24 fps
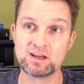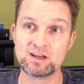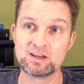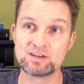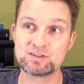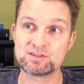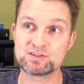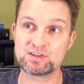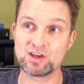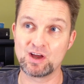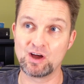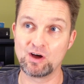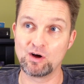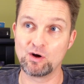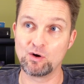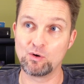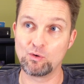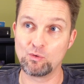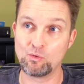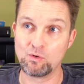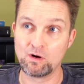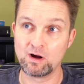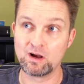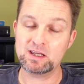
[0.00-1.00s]

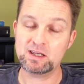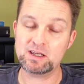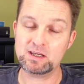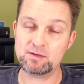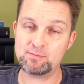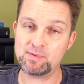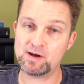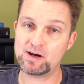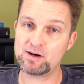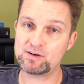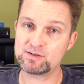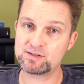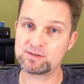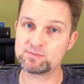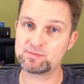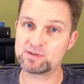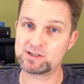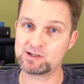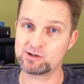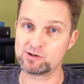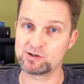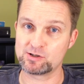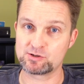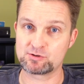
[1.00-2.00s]
So he bears some
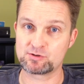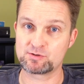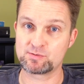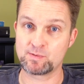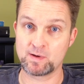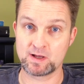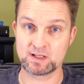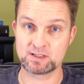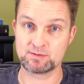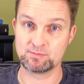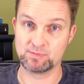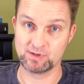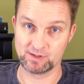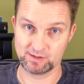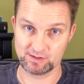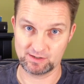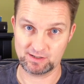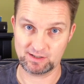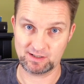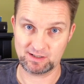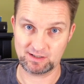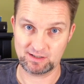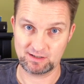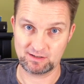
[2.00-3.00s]
serious
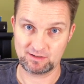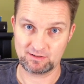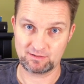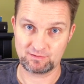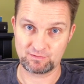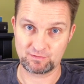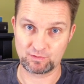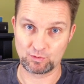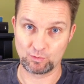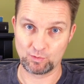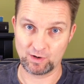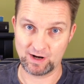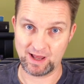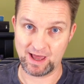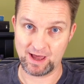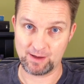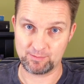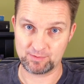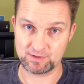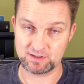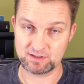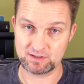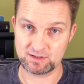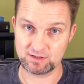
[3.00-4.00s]
responsibility for what
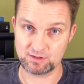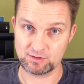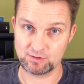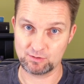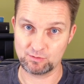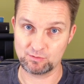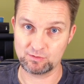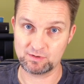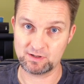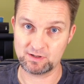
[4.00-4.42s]
happened to